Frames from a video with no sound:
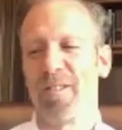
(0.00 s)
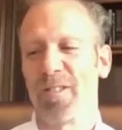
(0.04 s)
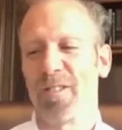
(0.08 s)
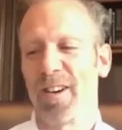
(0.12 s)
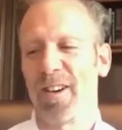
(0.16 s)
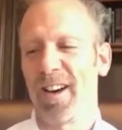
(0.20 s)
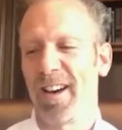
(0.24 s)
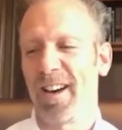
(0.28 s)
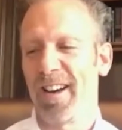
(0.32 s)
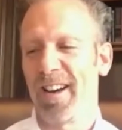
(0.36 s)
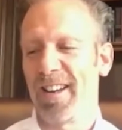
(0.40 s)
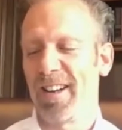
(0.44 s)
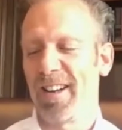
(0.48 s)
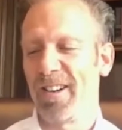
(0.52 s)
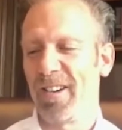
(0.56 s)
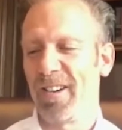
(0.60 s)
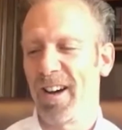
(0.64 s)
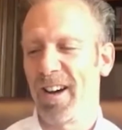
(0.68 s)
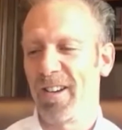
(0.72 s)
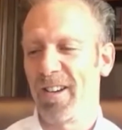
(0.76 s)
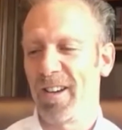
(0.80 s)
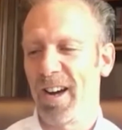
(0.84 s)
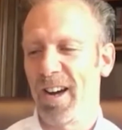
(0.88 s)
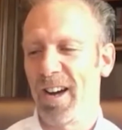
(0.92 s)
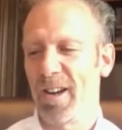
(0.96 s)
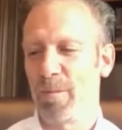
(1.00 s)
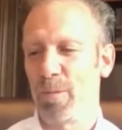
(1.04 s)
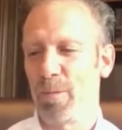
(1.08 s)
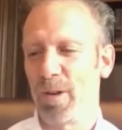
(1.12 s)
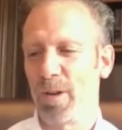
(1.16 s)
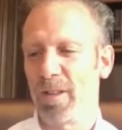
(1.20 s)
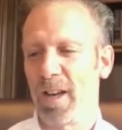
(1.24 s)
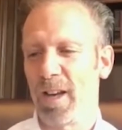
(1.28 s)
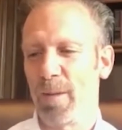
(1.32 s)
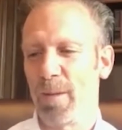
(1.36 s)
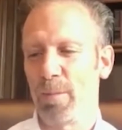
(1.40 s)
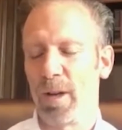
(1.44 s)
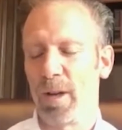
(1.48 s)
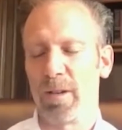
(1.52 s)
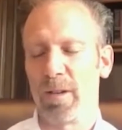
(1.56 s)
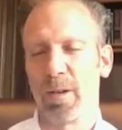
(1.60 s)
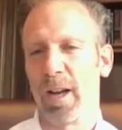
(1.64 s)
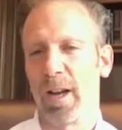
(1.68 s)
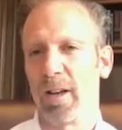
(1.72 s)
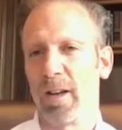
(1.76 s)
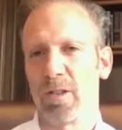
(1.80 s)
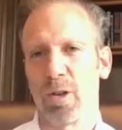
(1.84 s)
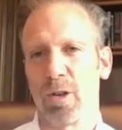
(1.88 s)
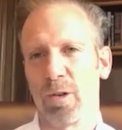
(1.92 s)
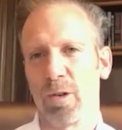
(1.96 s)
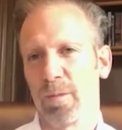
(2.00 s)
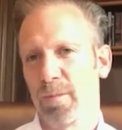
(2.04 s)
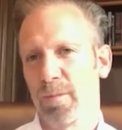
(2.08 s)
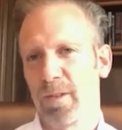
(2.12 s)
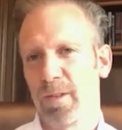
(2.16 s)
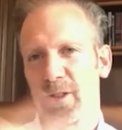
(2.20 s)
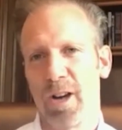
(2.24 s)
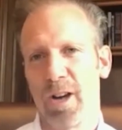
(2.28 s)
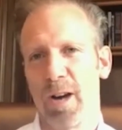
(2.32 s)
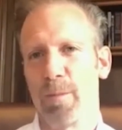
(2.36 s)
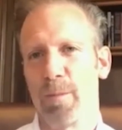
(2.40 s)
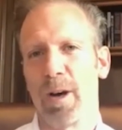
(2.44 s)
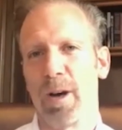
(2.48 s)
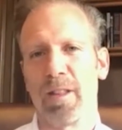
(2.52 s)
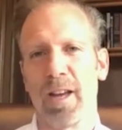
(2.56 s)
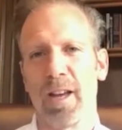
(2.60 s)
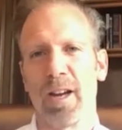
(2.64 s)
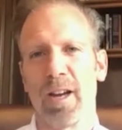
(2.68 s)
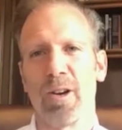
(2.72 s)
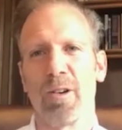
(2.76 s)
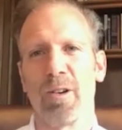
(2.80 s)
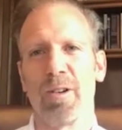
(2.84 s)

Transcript: uh, you know, how, how, you put that. But yeah, so sorry about that. Go,